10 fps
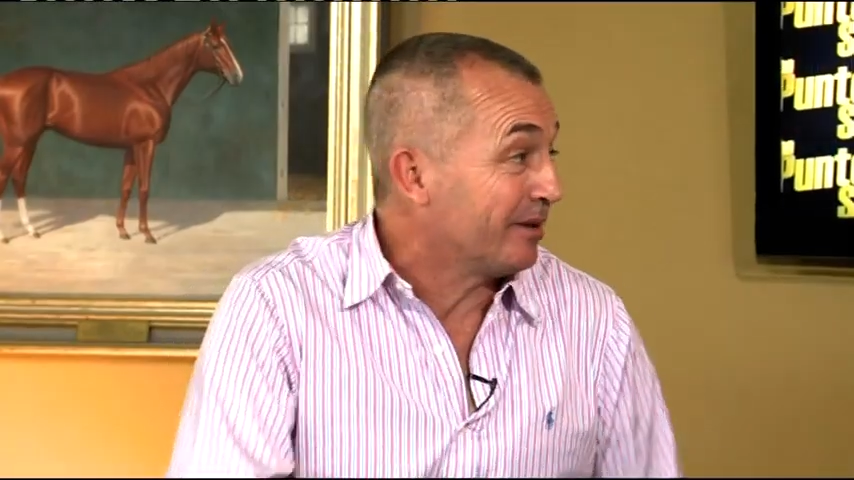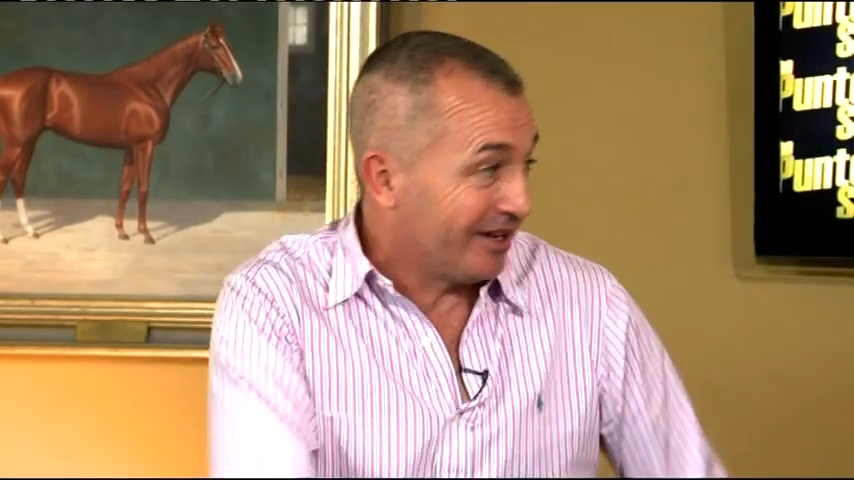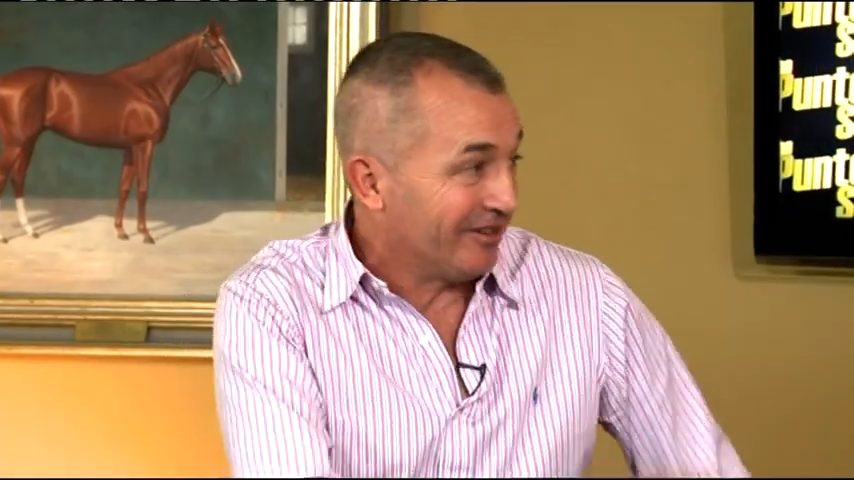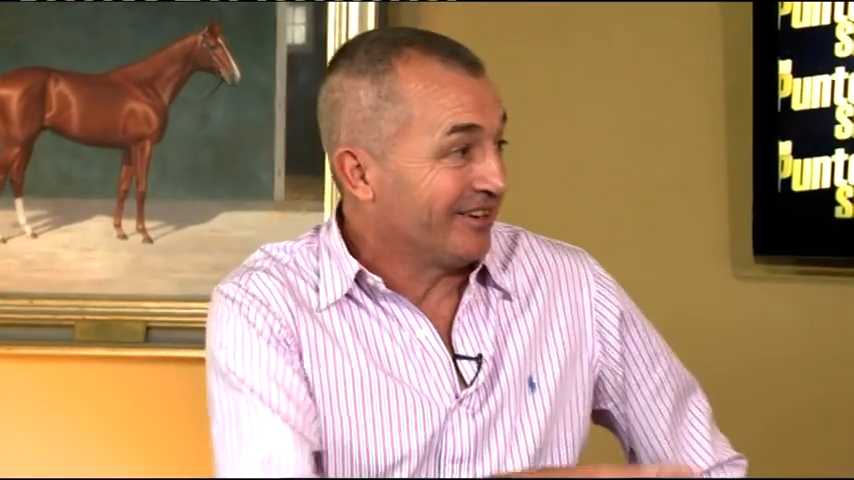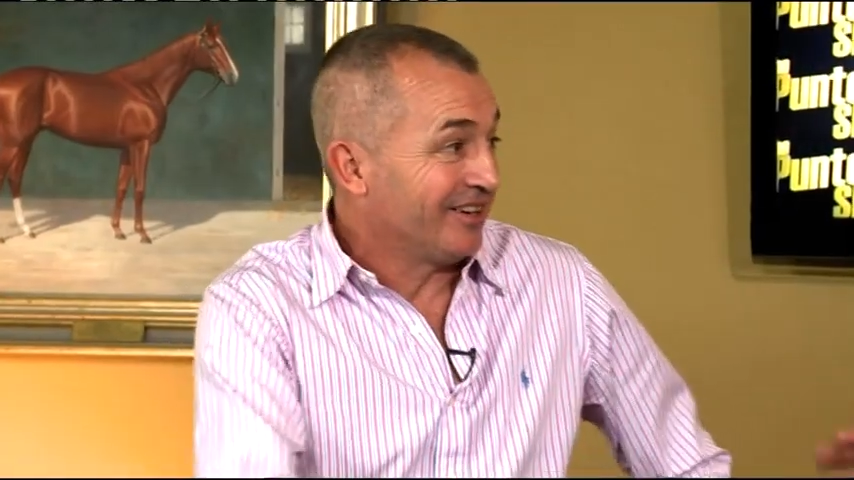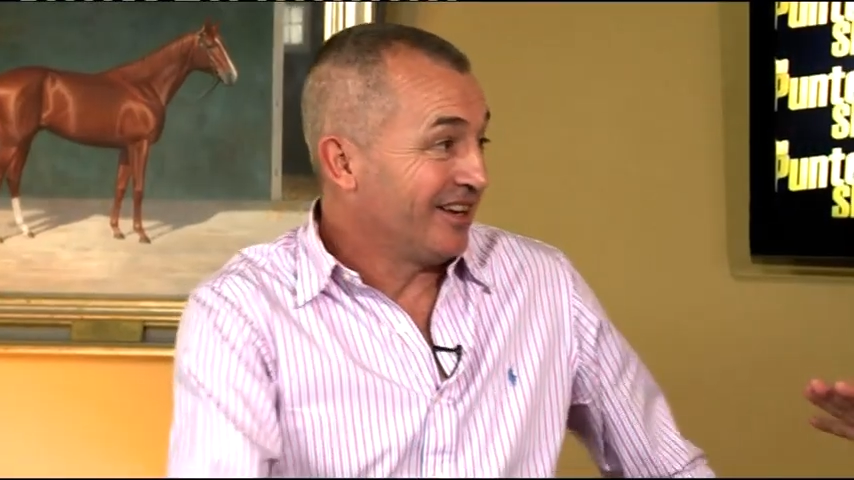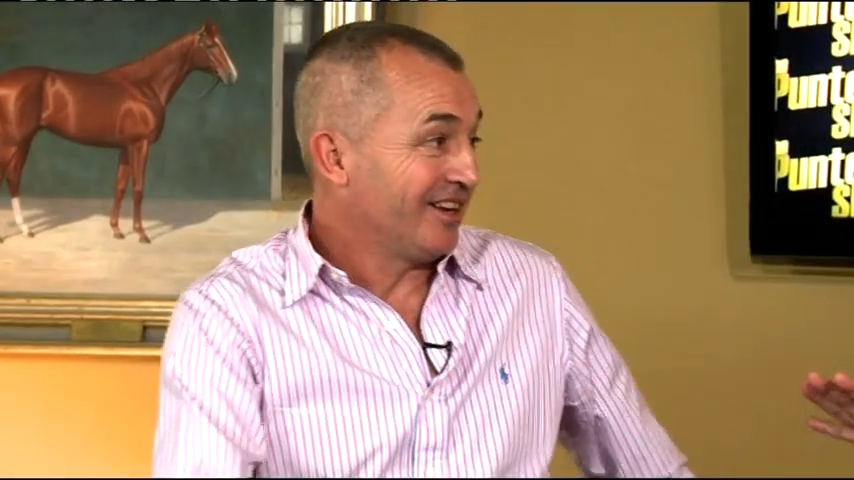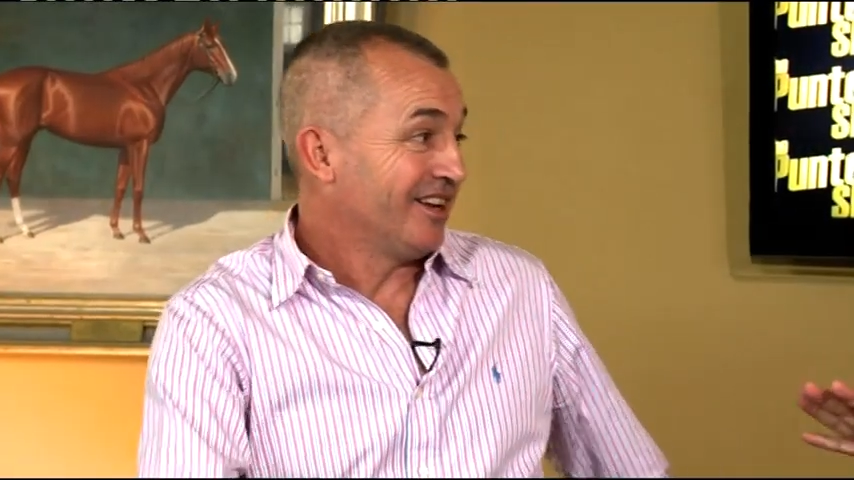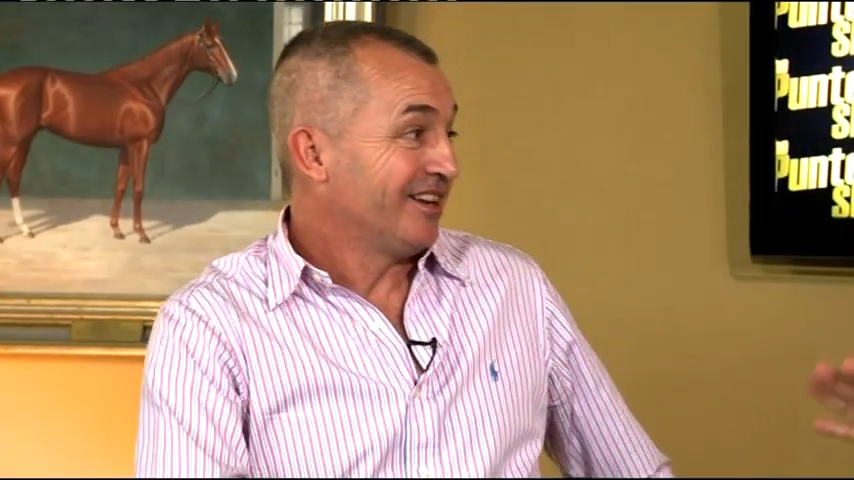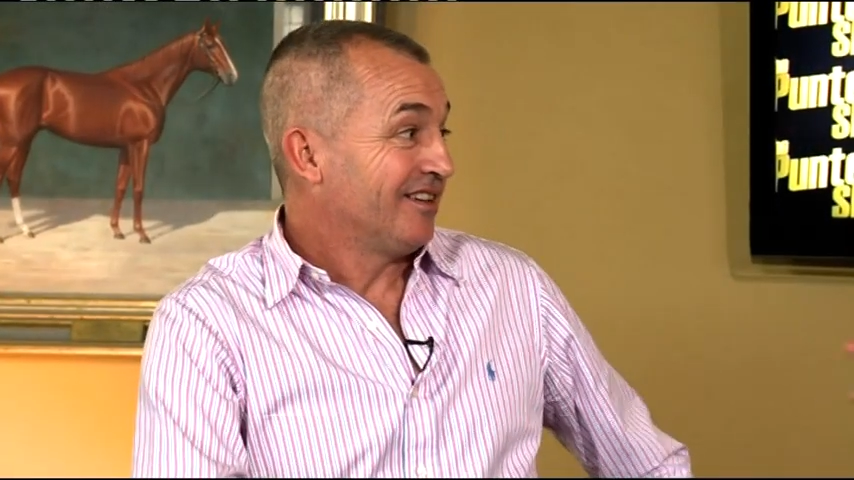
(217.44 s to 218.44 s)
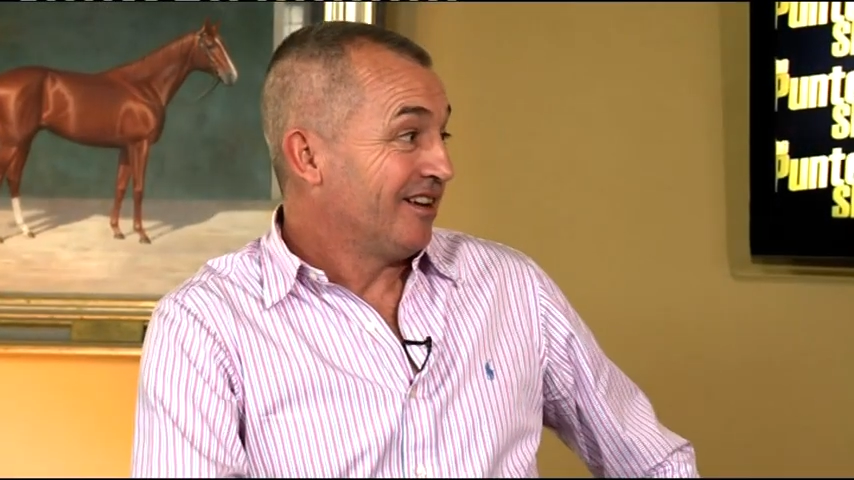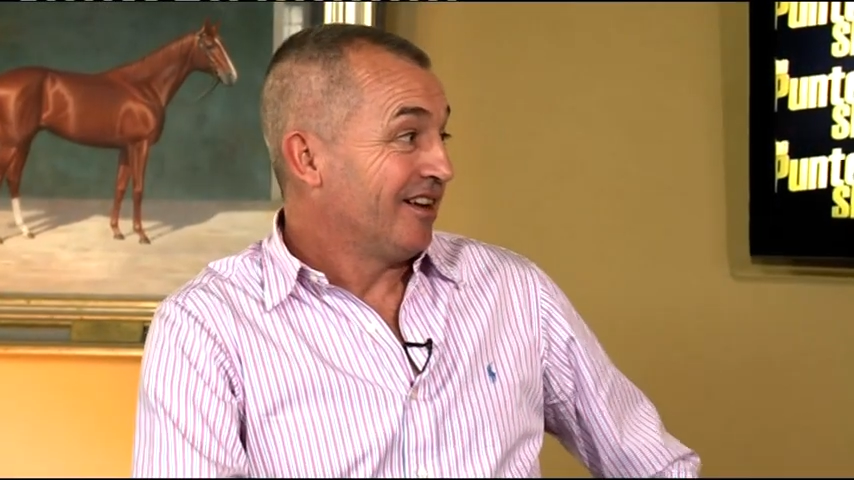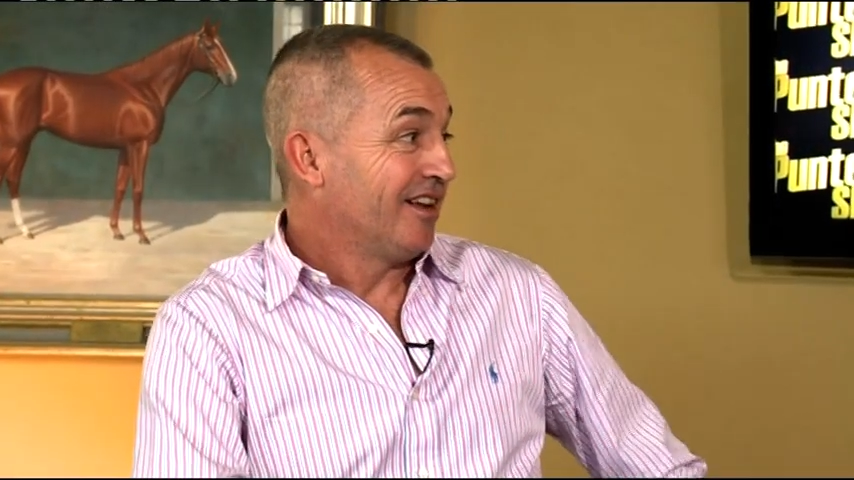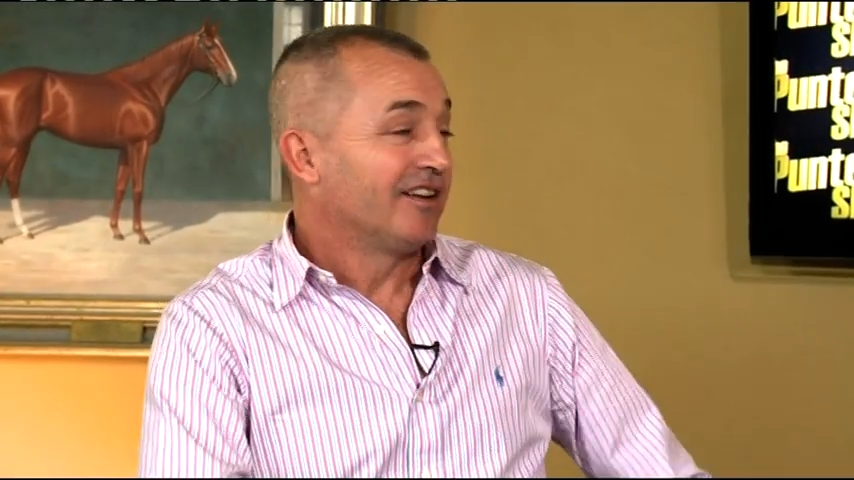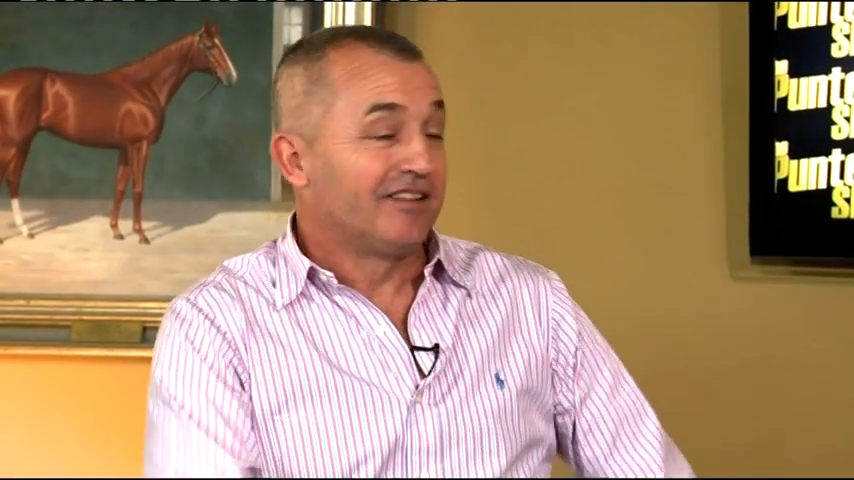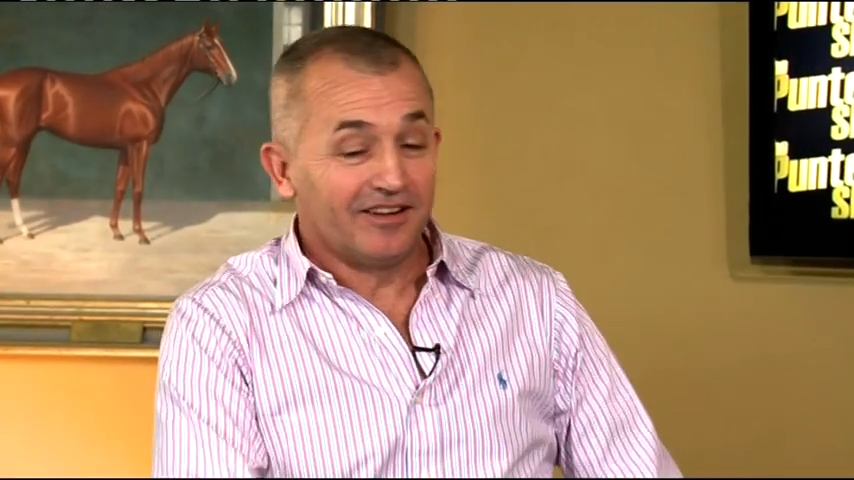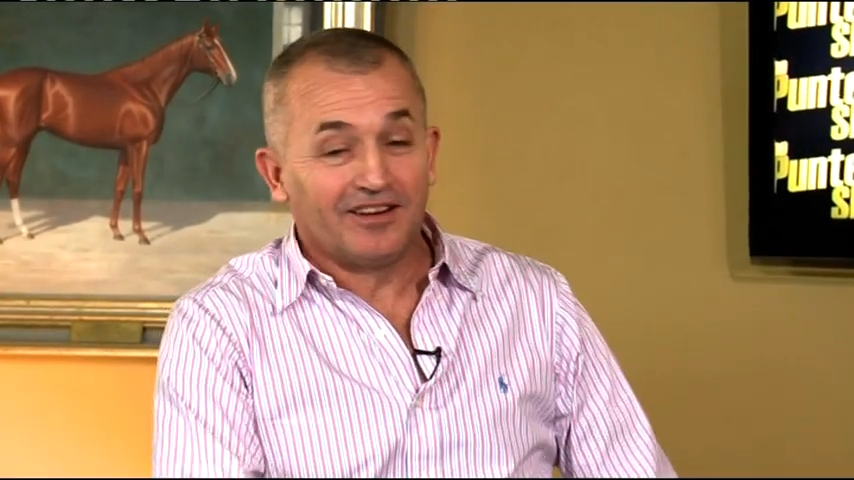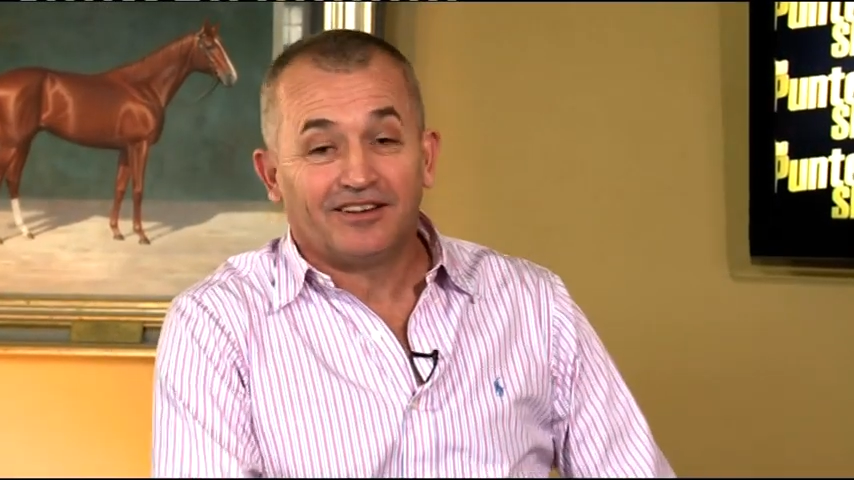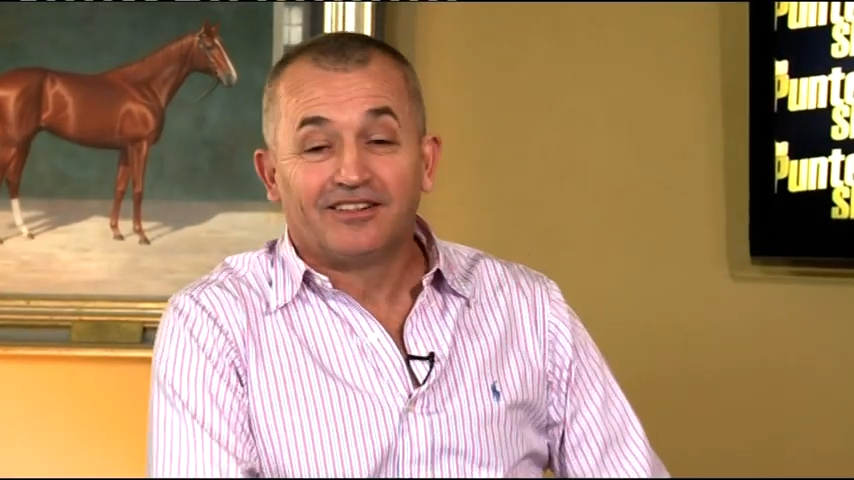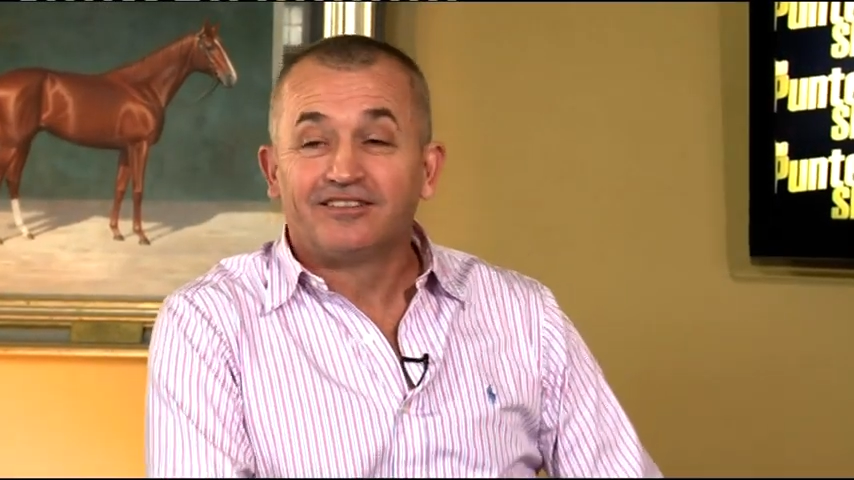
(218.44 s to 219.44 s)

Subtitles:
Yeah, well, I won this one.